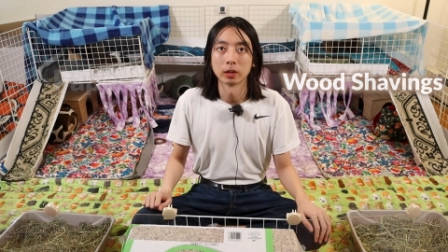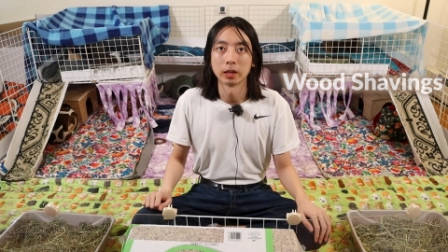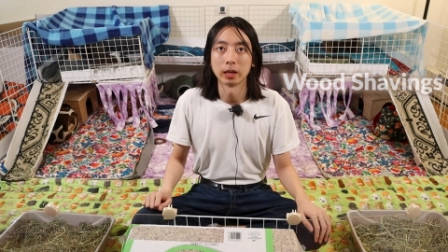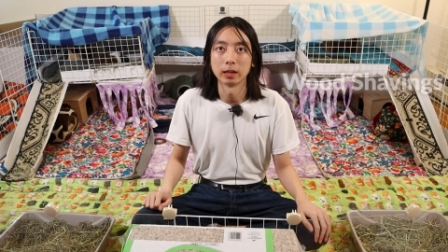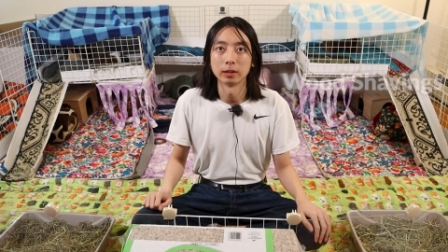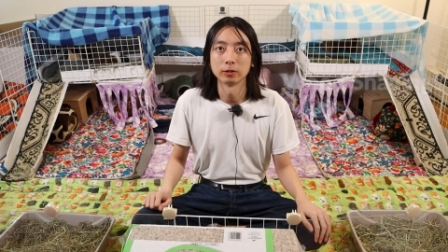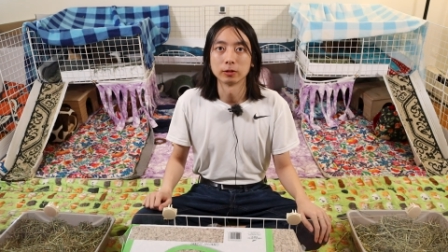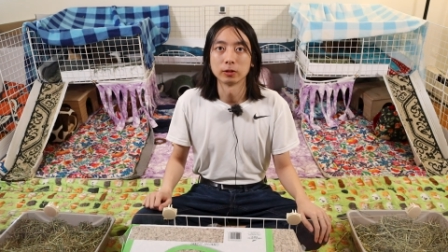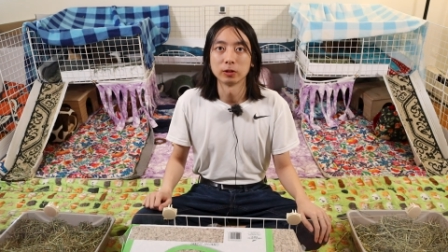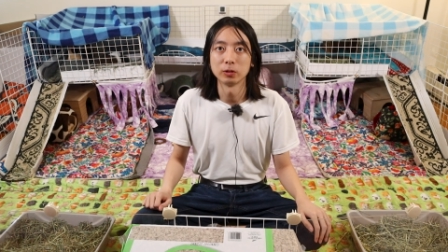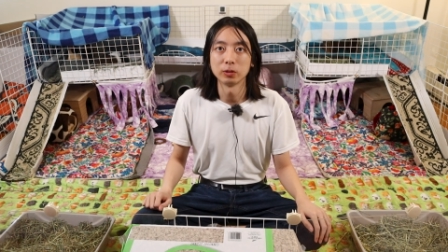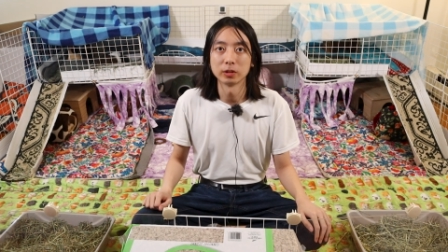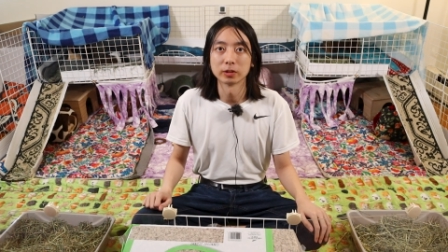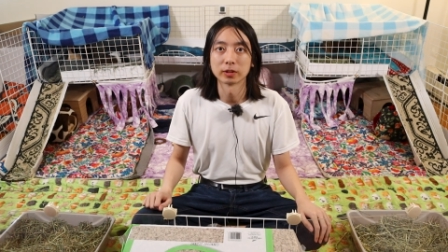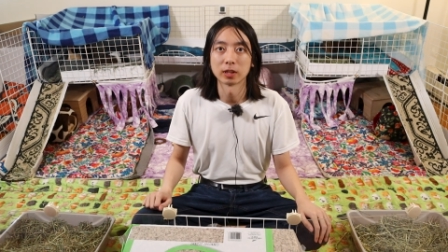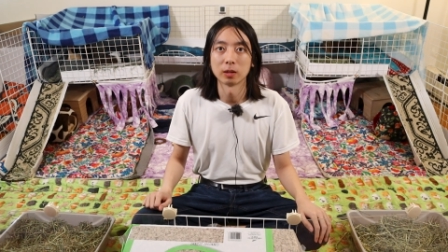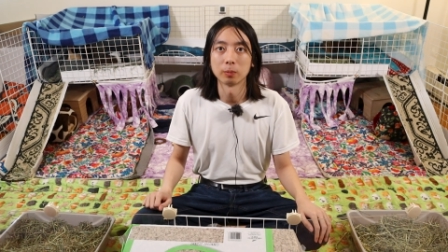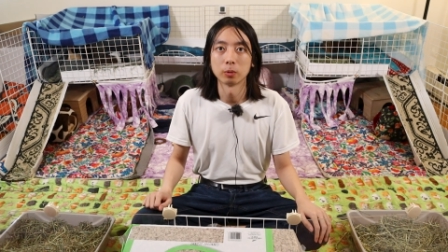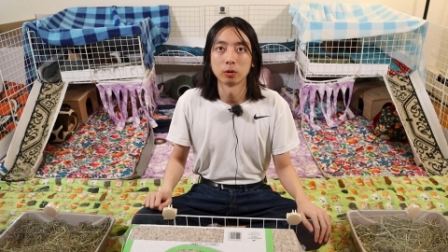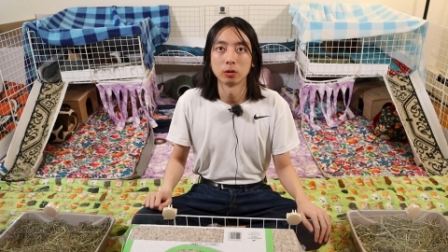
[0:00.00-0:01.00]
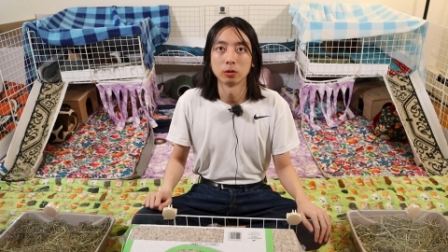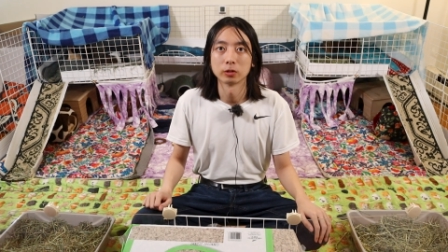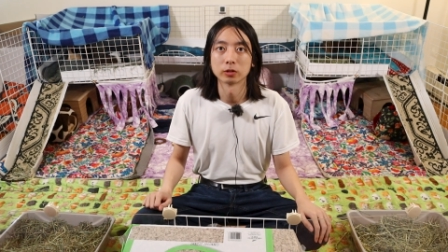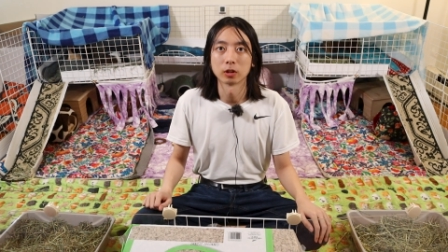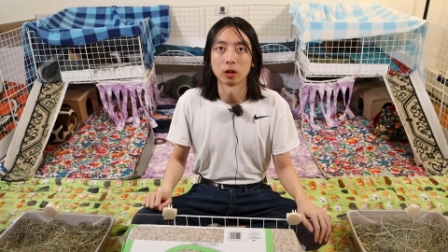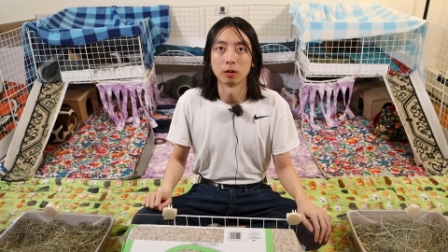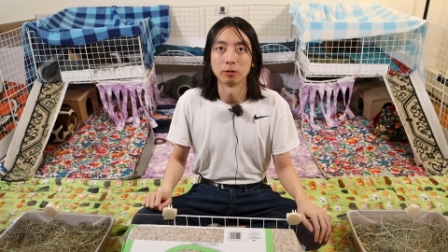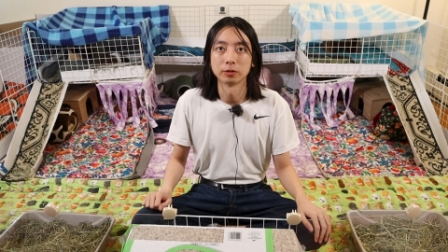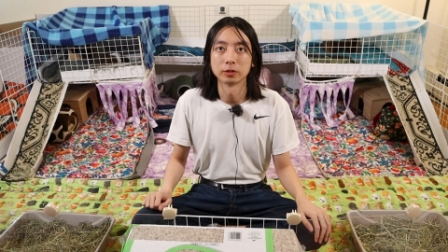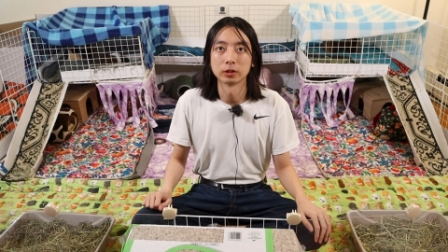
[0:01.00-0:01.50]
And two
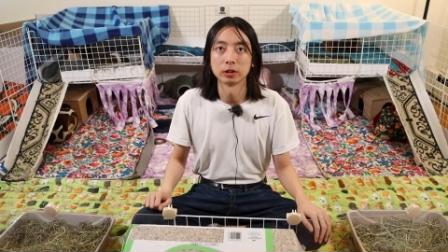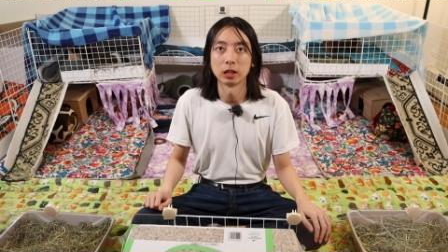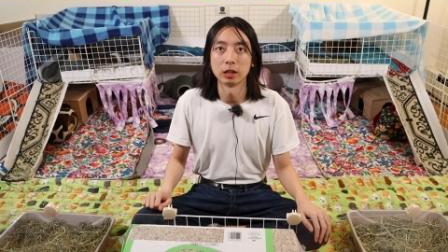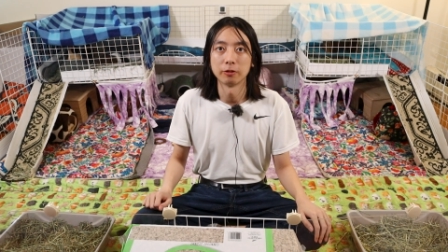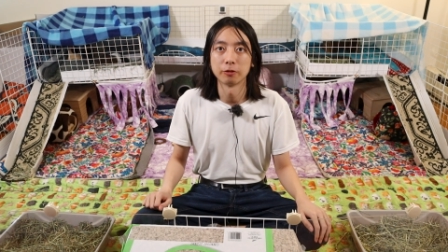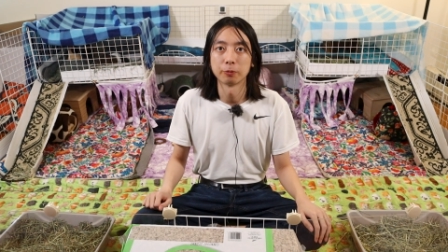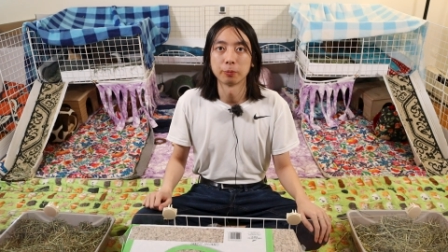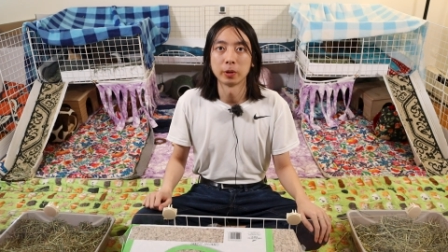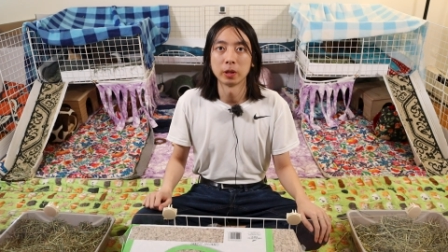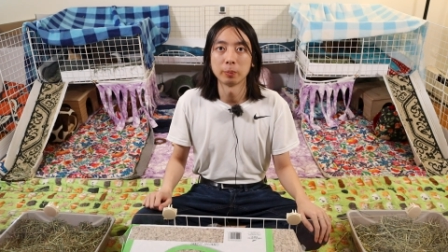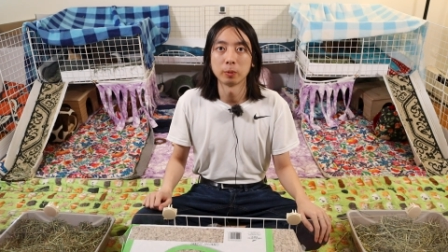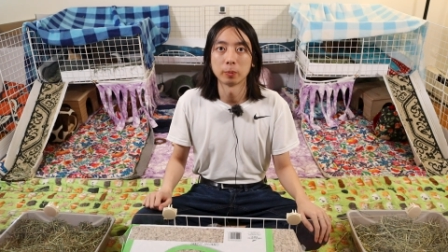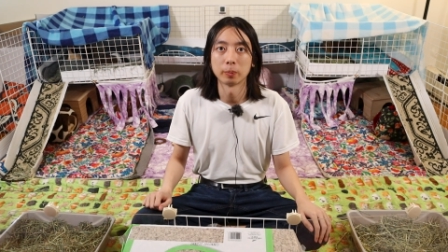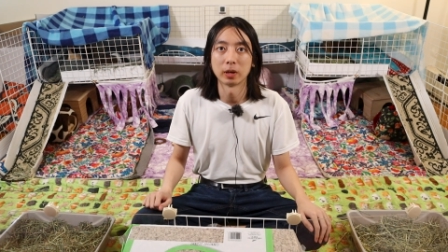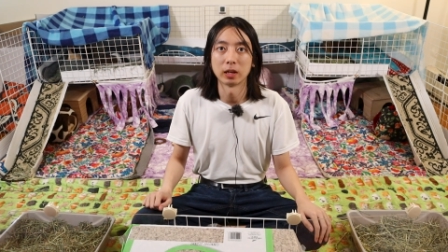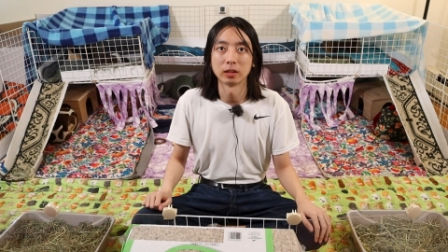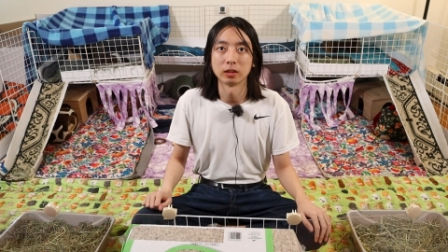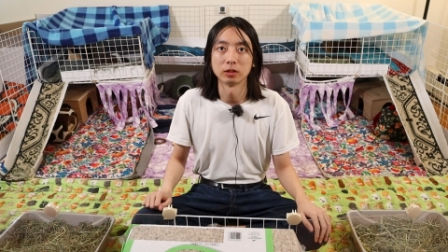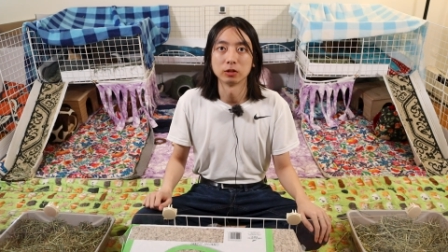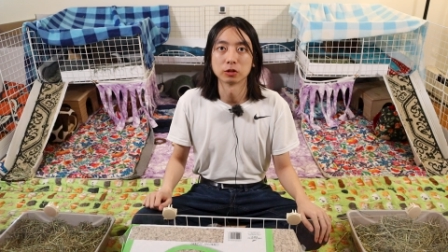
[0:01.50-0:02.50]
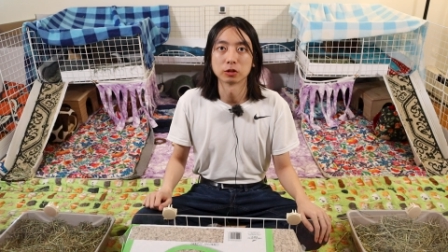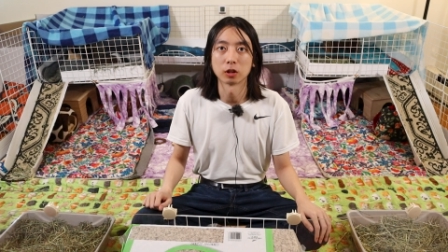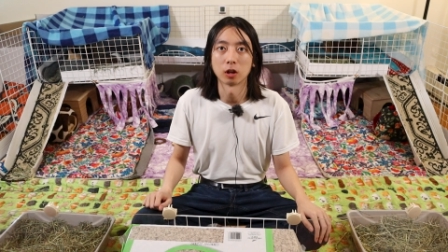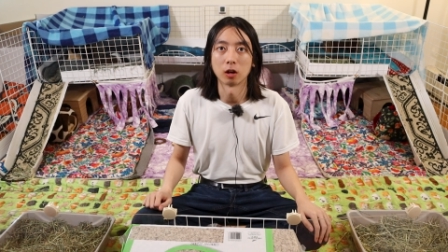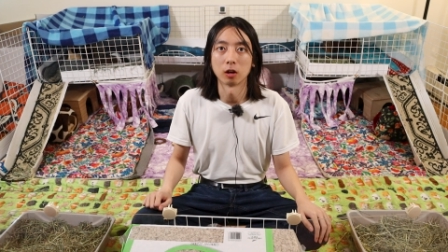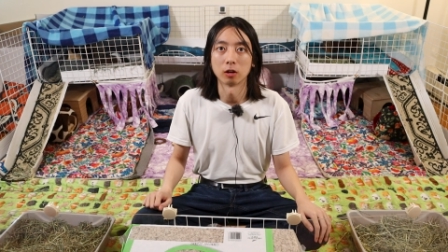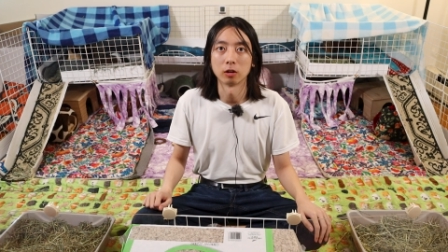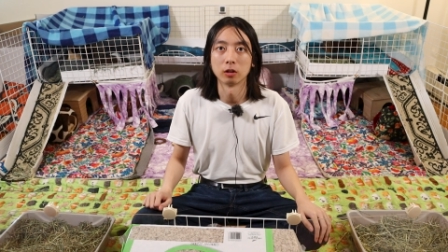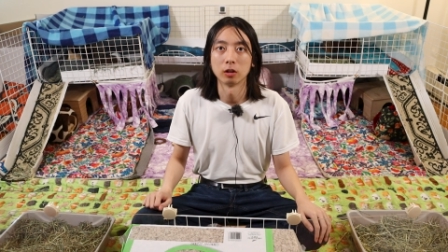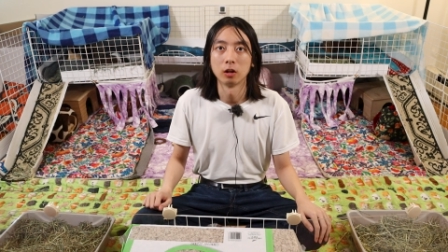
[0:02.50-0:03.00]
examples of safe paper beddings
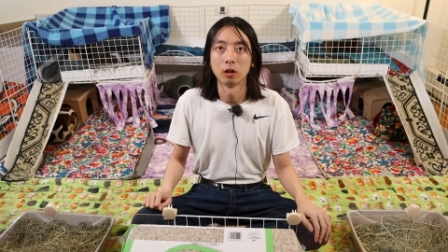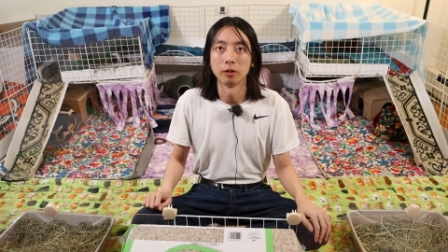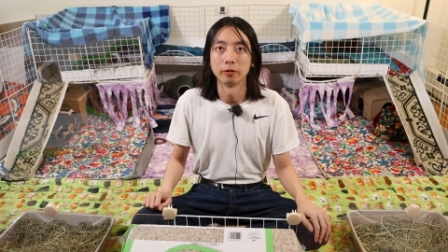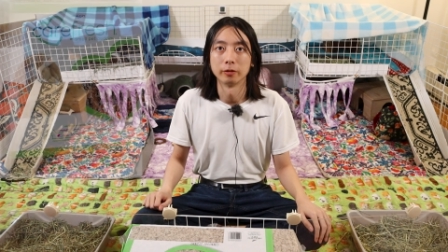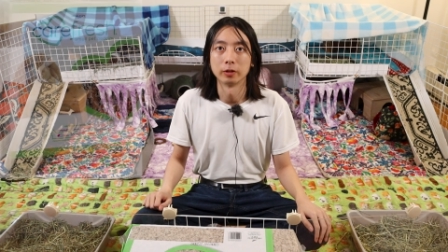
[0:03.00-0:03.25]
are